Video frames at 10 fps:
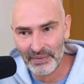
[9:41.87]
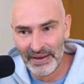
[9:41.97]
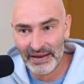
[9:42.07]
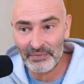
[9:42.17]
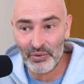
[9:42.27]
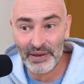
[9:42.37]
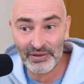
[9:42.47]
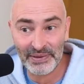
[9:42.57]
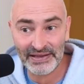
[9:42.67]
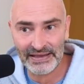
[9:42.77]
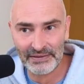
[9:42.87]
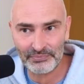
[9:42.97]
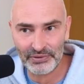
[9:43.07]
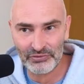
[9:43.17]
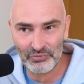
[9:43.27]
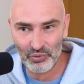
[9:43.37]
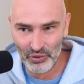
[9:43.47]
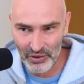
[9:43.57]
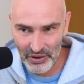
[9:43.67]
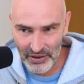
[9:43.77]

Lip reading: And if white plays fb4,